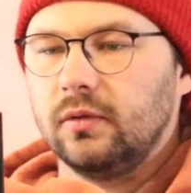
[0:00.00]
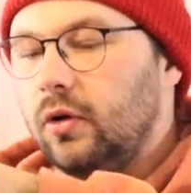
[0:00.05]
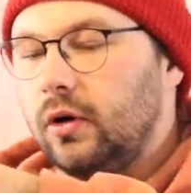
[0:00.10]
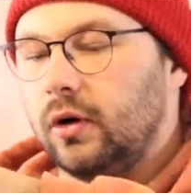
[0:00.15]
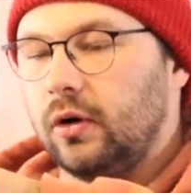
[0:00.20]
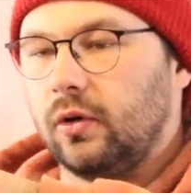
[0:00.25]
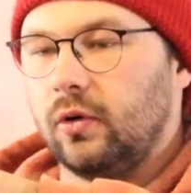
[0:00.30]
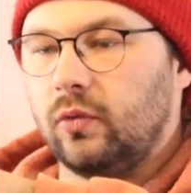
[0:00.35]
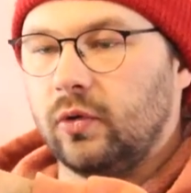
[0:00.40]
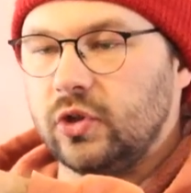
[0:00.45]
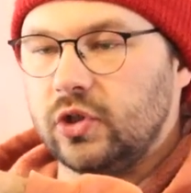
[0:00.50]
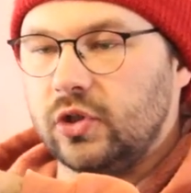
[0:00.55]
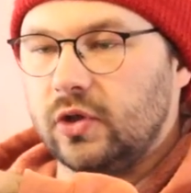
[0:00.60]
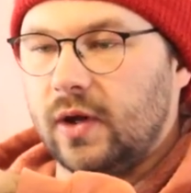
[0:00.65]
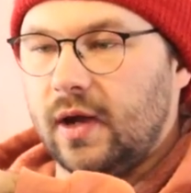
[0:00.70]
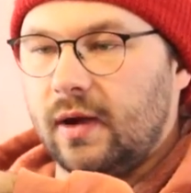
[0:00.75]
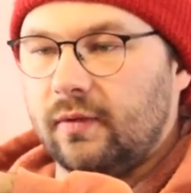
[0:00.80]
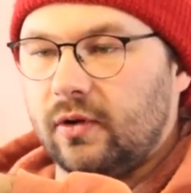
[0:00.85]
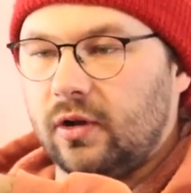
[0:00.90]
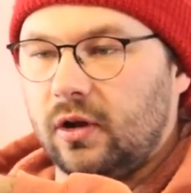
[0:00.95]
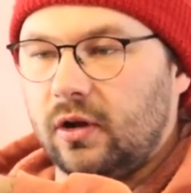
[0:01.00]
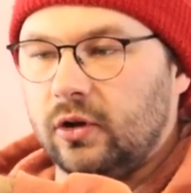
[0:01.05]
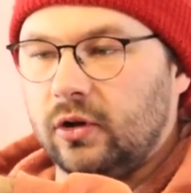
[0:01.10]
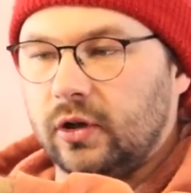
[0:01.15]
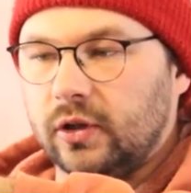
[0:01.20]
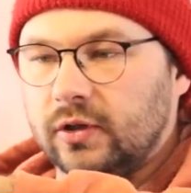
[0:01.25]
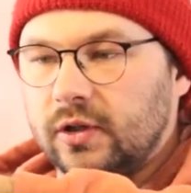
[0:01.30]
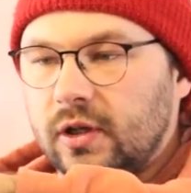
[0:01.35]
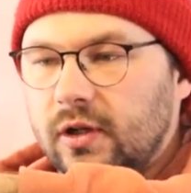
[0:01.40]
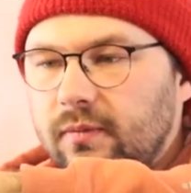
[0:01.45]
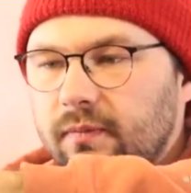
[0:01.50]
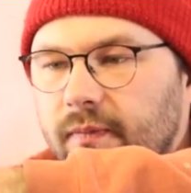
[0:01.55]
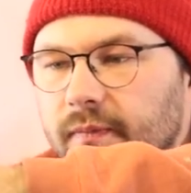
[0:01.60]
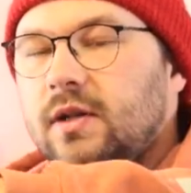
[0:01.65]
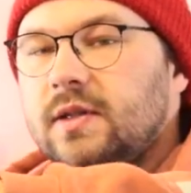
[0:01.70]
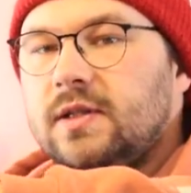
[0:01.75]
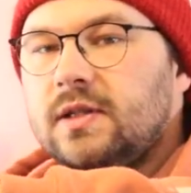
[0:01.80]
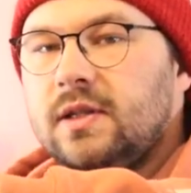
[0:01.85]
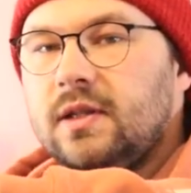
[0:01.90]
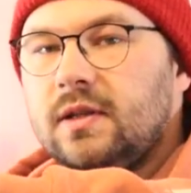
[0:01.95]
or once you have it all hooked up, you
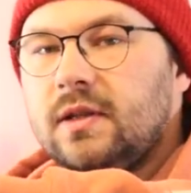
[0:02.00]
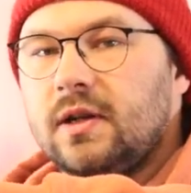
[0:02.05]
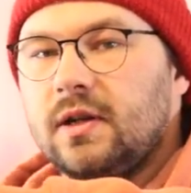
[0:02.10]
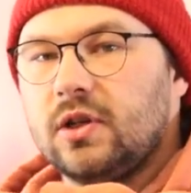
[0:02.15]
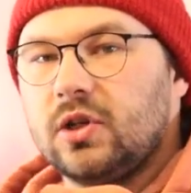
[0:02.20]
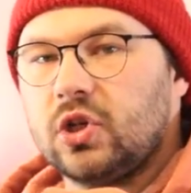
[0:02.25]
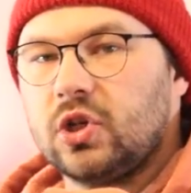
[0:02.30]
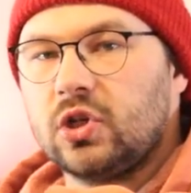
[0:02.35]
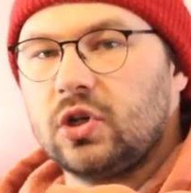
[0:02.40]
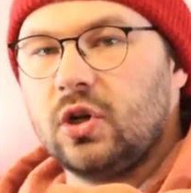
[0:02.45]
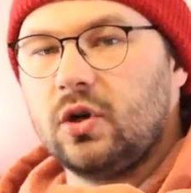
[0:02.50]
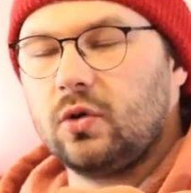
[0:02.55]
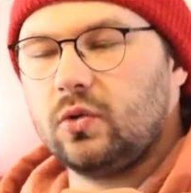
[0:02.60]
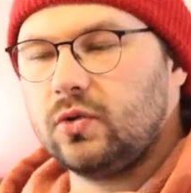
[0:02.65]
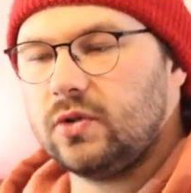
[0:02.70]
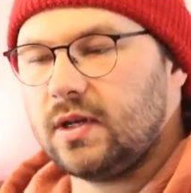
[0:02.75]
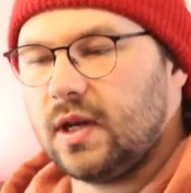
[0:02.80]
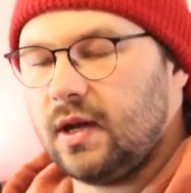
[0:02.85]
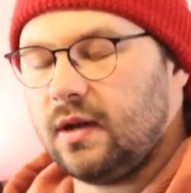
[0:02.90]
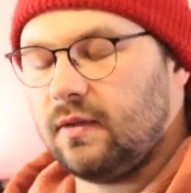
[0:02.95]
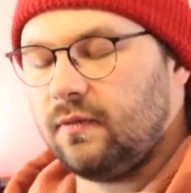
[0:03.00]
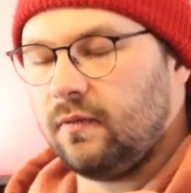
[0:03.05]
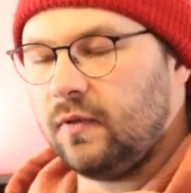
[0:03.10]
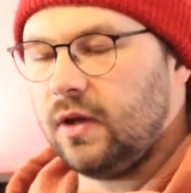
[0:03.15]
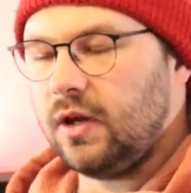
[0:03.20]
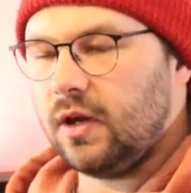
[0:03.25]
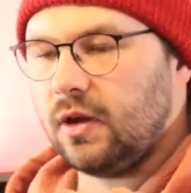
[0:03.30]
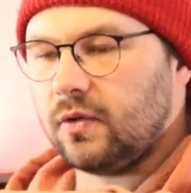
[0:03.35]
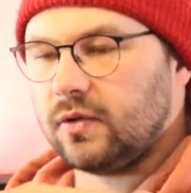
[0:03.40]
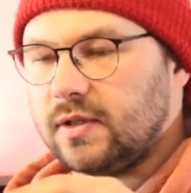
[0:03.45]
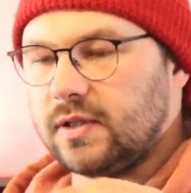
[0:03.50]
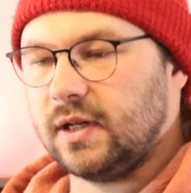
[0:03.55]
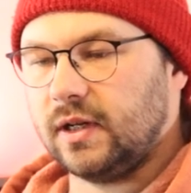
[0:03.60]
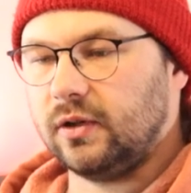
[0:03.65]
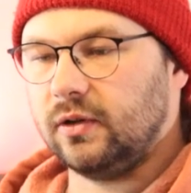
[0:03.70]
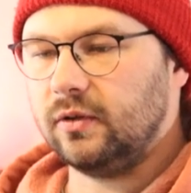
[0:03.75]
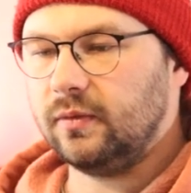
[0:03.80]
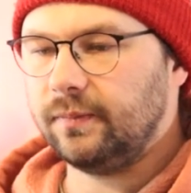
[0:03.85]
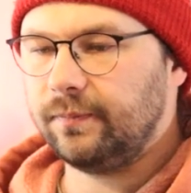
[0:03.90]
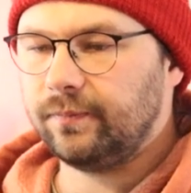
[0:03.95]
can see that it shows a video
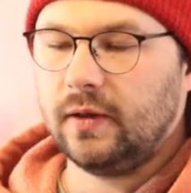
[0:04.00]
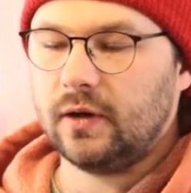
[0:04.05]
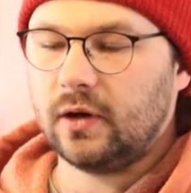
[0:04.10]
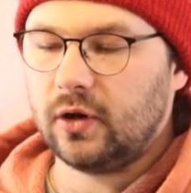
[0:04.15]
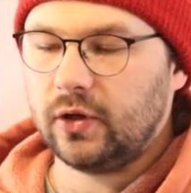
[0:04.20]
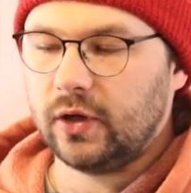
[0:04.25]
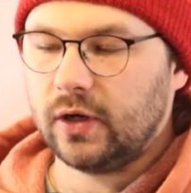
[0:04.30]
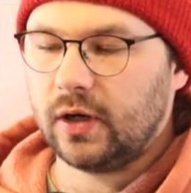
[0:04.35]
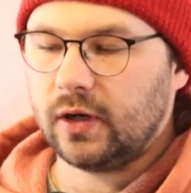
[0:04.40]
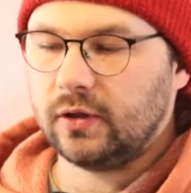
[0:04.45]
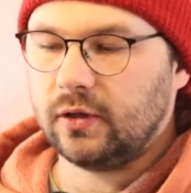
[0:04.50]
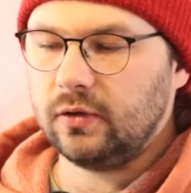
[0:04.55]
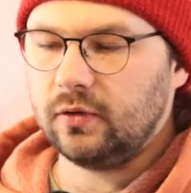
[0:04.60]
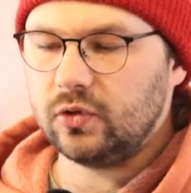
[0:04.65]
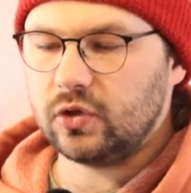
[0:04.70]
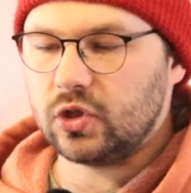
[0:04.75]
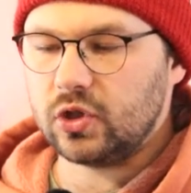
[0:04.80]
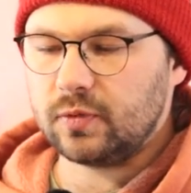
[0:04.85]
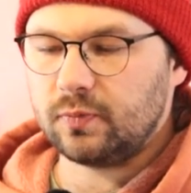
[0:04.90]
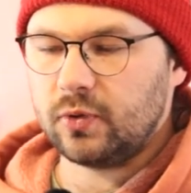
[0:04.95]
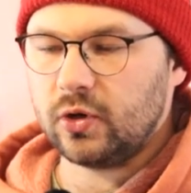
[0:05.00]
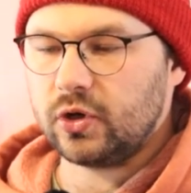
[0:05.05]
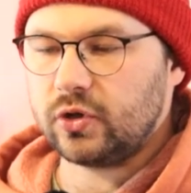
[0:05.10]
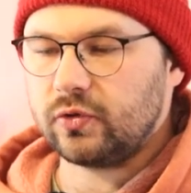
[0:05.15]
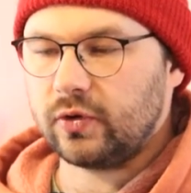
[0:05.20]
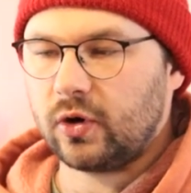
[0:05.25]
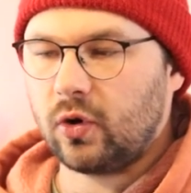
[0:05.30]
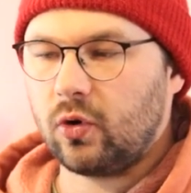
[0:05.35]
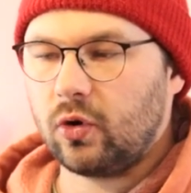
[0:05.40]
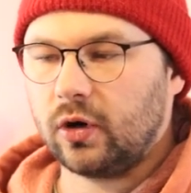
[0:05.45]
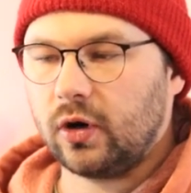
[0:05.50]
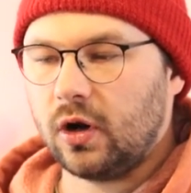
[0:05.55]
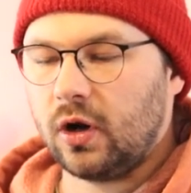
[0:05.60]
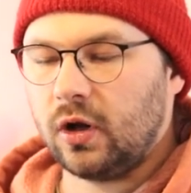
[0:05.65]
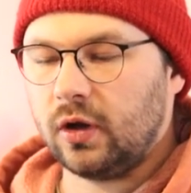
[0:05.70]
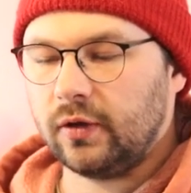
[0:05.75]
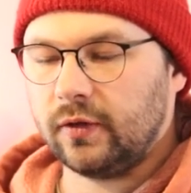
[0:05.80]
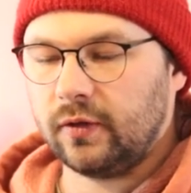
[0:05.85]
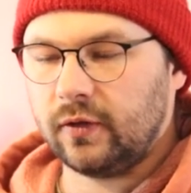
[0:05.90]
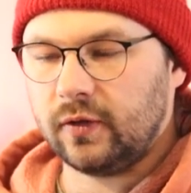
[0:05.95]
signal, and then all you got to do is just push record
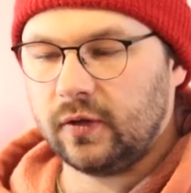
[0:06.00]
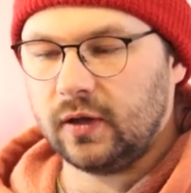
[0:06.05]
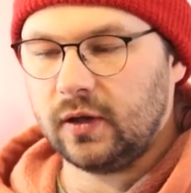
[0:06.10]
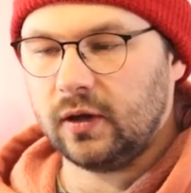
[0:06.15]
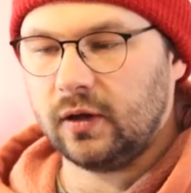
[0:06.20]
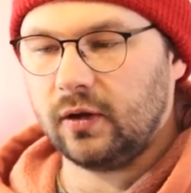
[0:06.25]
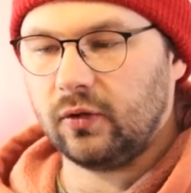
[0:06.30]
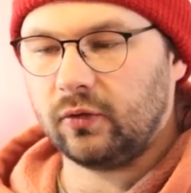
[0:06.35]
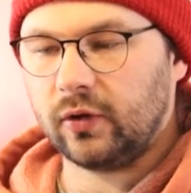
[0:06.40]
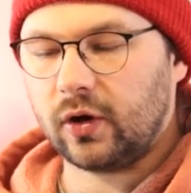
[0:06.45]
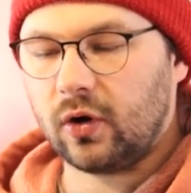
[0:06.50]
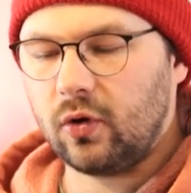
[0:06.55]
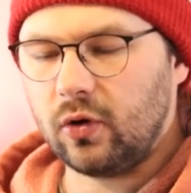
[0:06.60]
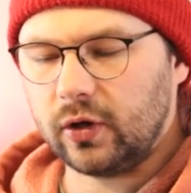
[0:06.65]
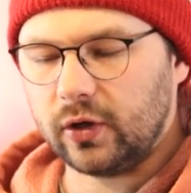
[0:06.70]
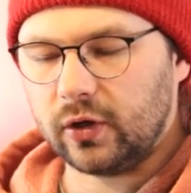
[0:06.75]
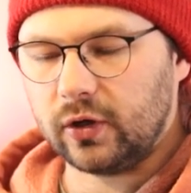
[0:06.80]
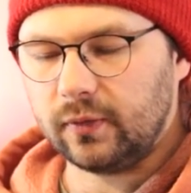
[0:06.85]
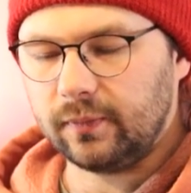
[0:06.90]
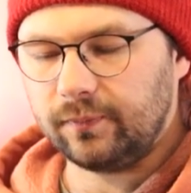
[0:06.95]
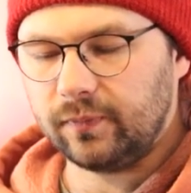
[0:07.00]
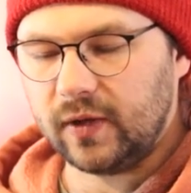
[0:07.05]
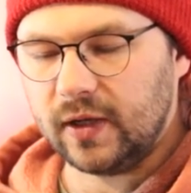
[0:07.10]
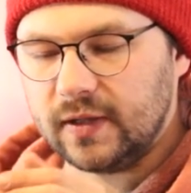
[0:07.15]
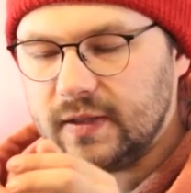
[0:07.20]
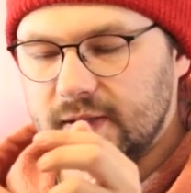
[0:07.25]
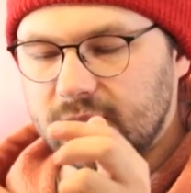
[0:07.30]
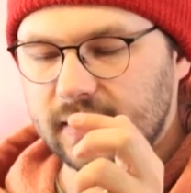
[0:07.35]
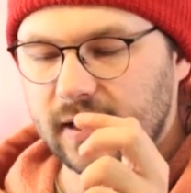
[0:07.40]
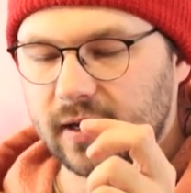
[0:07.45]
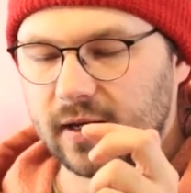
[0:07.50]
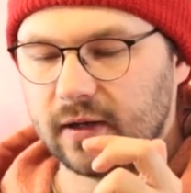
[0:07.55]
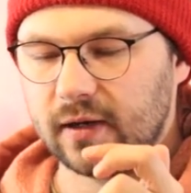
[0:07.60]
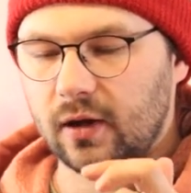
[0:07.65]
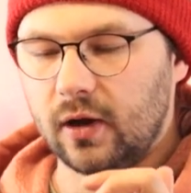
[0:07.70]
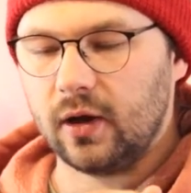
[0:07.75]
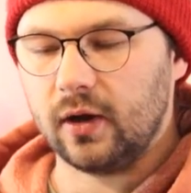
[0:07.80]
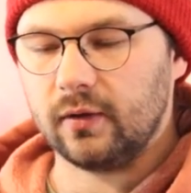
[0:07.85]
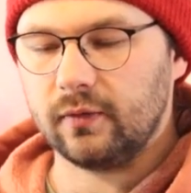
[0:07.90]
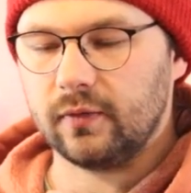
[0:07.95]
on the recorder instead
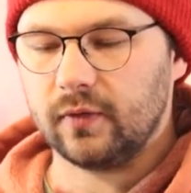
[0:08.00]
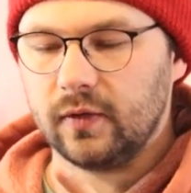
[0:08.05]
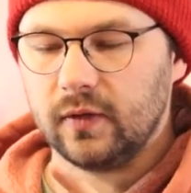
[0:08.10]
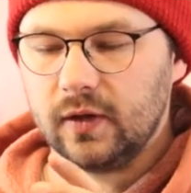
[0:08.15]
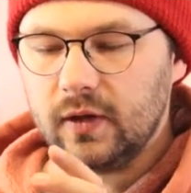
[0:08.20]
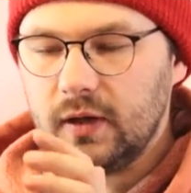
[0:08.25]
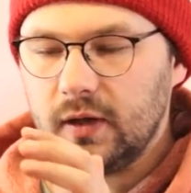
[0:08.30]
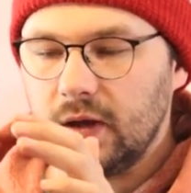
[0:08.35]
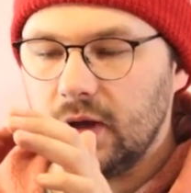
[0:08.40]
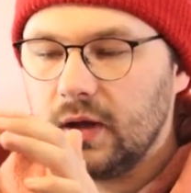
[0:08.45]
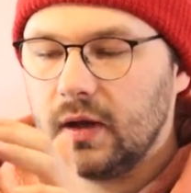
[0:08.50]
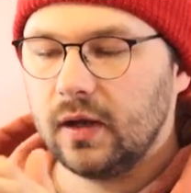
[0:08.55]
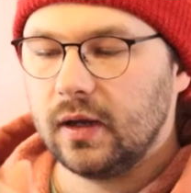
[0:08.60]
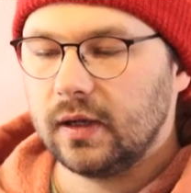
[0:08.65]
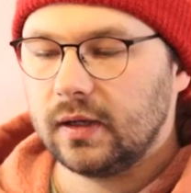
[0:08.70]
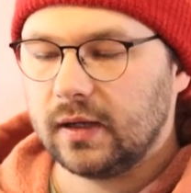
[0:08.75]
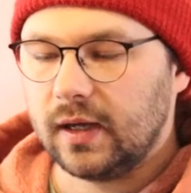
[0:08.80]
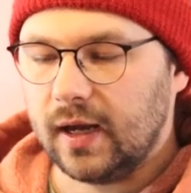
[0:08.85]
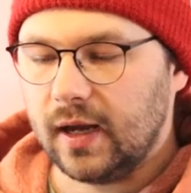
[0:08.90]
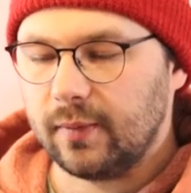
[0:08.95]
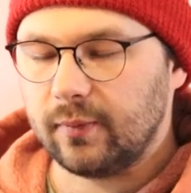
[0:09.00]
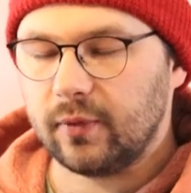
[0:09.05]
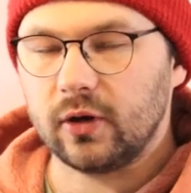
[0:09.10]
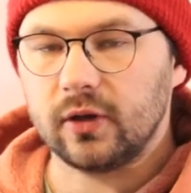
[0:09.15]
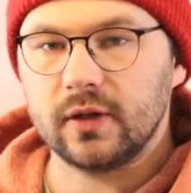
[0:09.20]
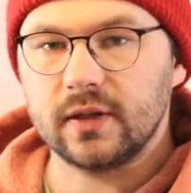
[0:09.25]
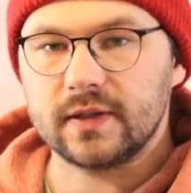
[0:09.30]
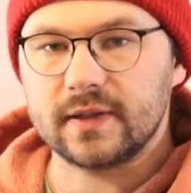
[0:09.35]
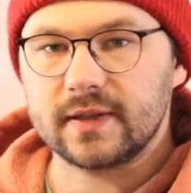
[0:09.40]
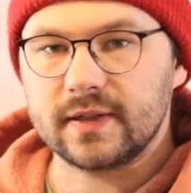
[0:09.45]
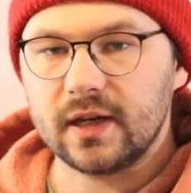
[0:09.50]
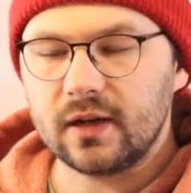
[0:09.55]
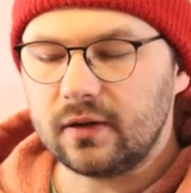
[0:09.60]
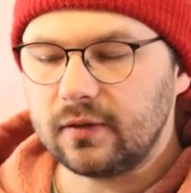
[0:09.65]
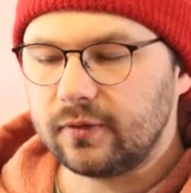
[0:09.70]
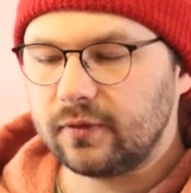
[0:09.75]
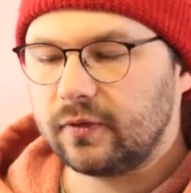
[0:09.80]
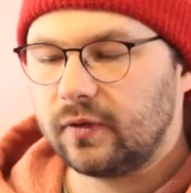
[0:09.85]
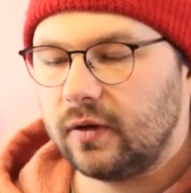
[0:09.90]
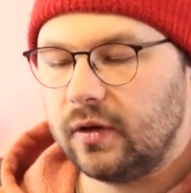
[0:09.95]
of the camera
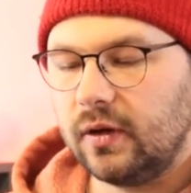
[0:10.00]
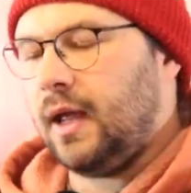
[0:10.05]
itself.